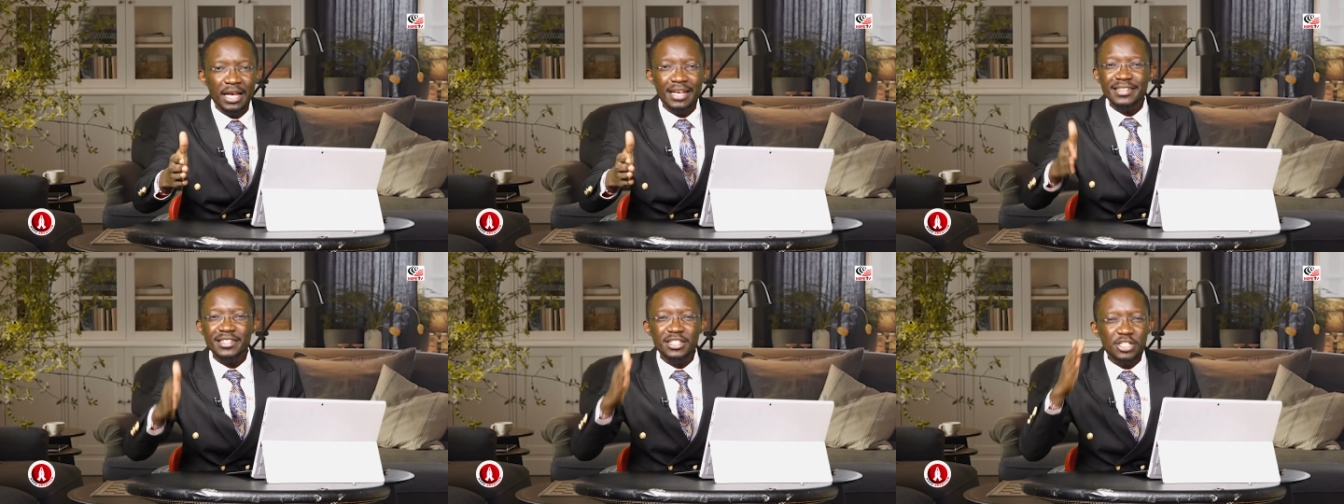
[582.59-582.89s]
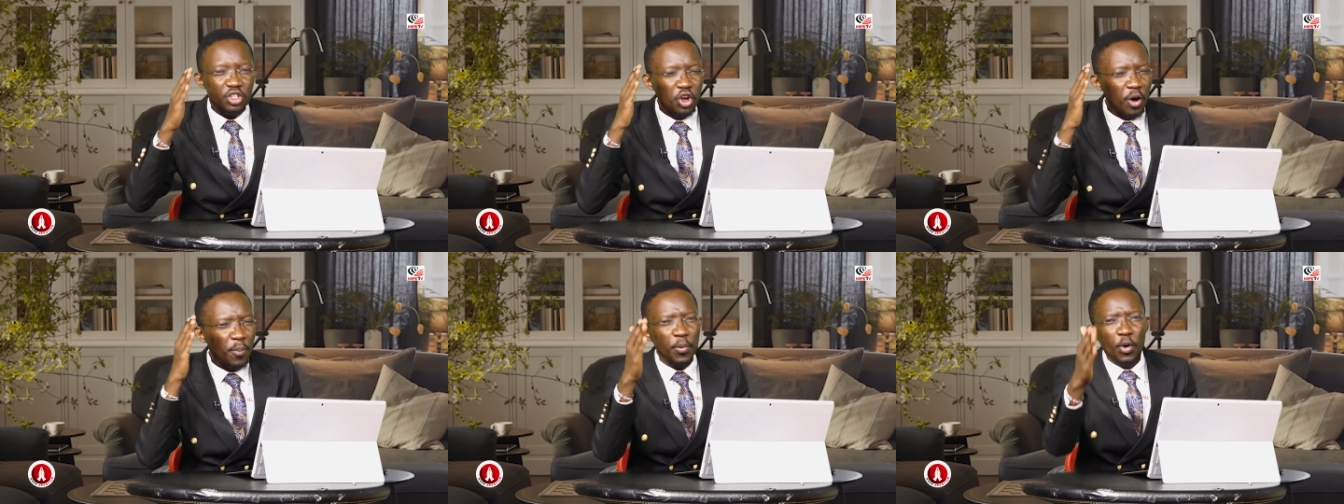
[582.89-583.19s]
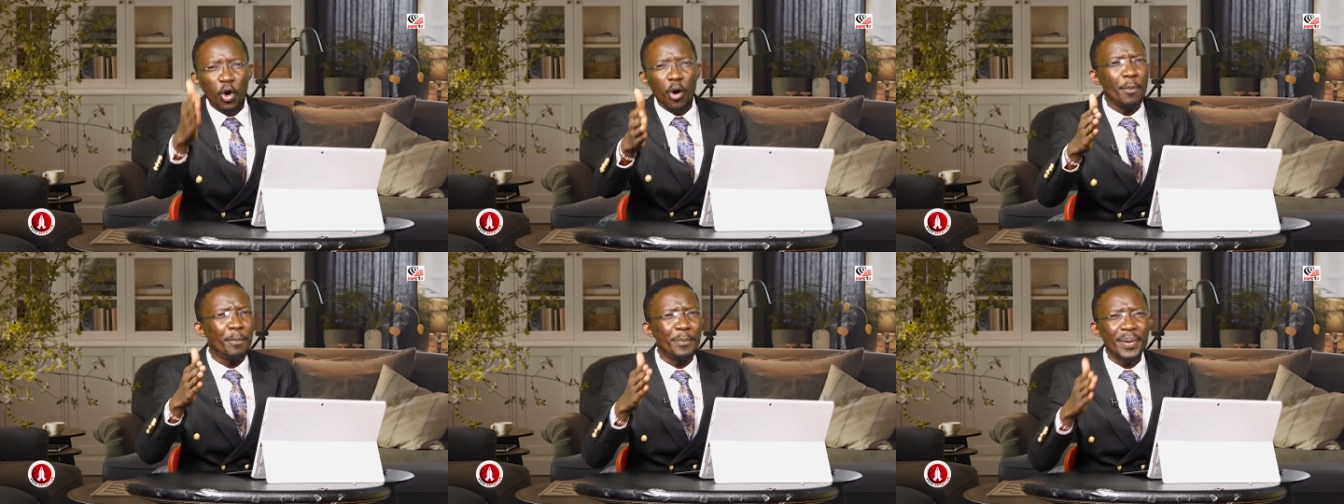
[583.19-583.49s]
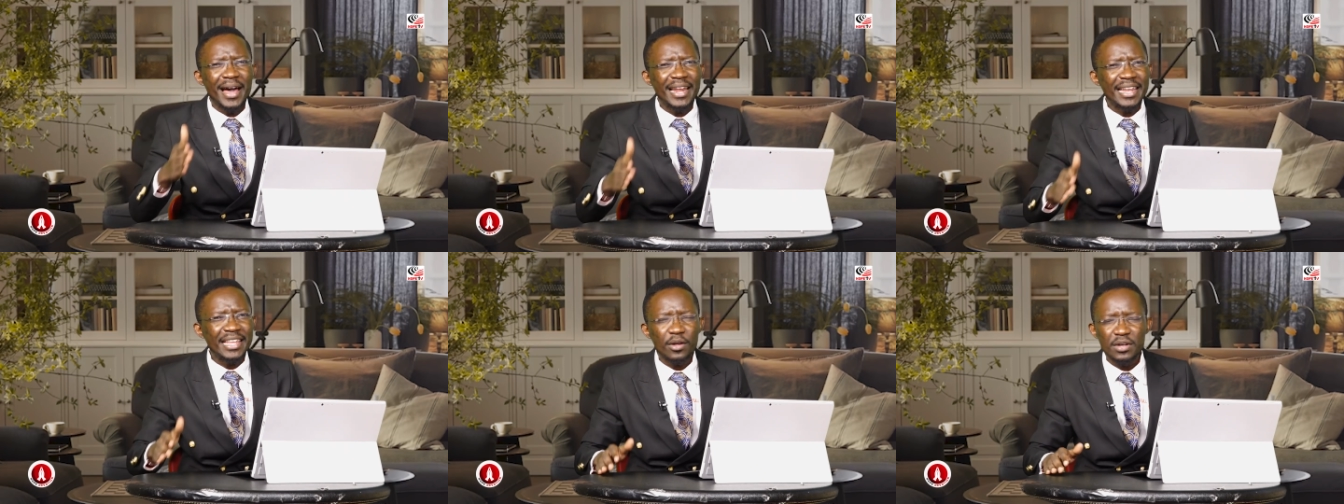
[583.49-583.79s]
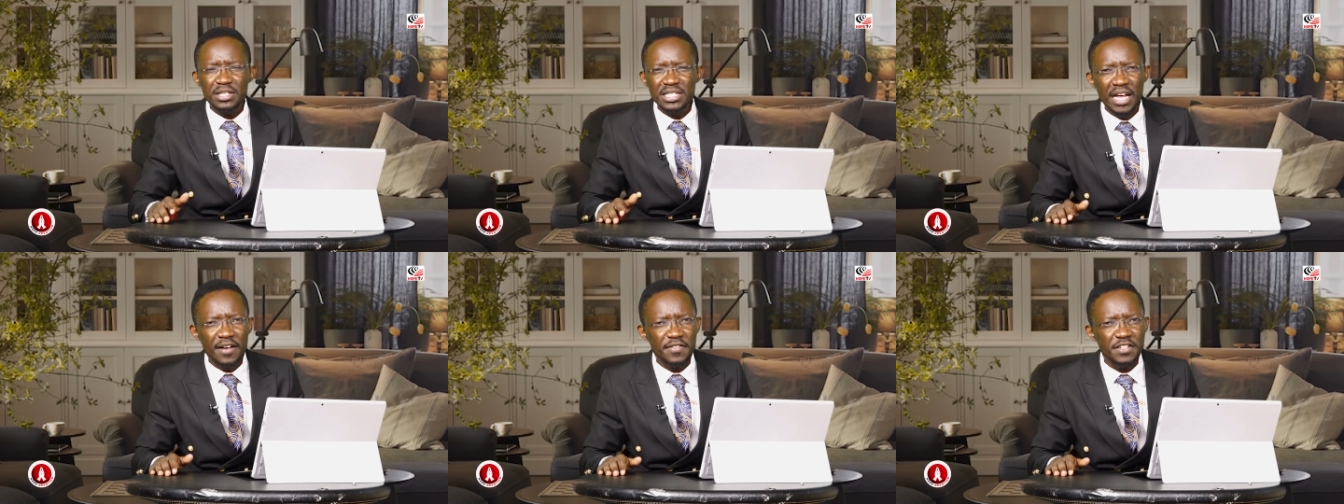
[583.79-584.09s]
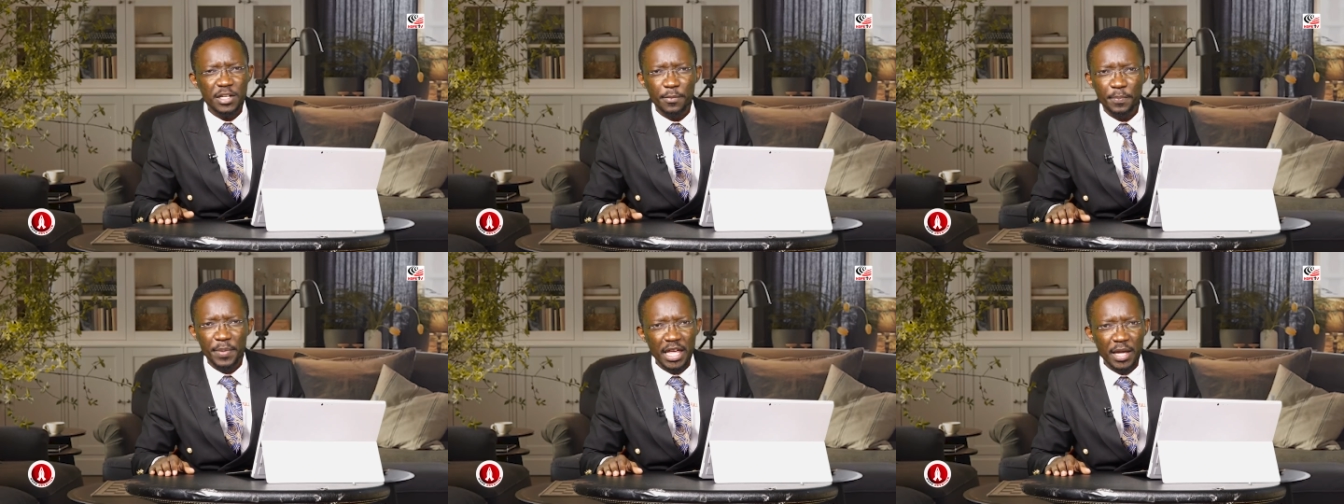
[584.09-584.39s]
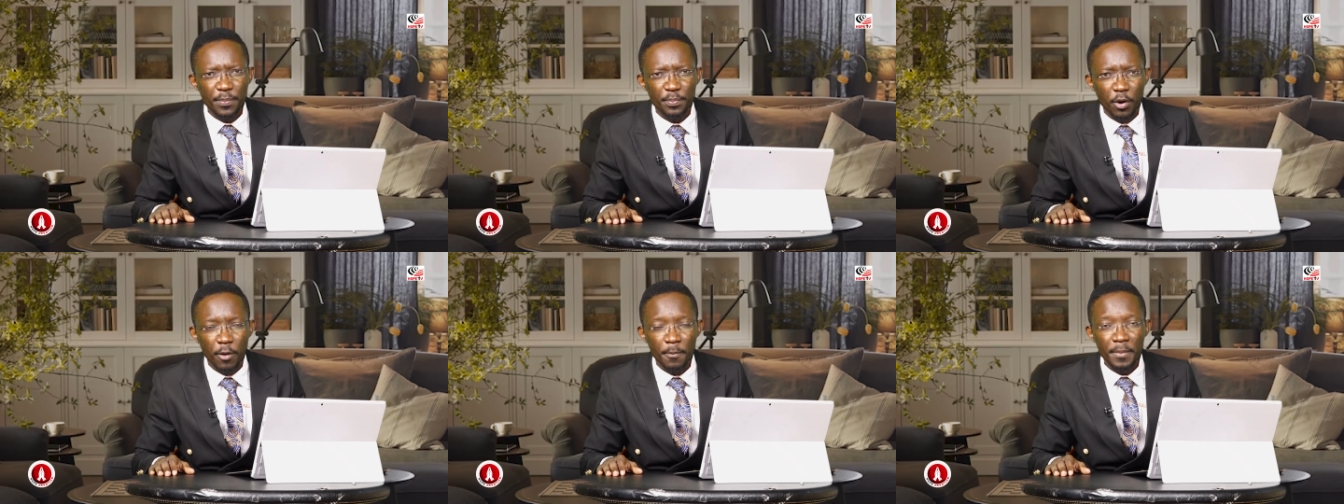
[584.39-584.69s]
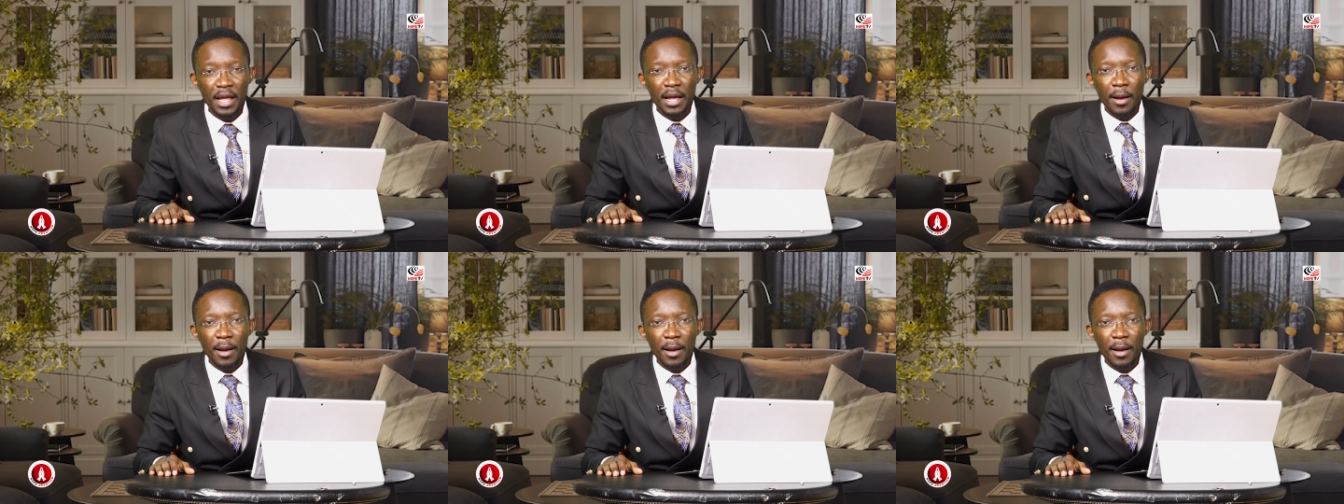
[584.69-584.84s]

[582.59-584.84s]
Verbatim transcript: Stop comparing yourself to people.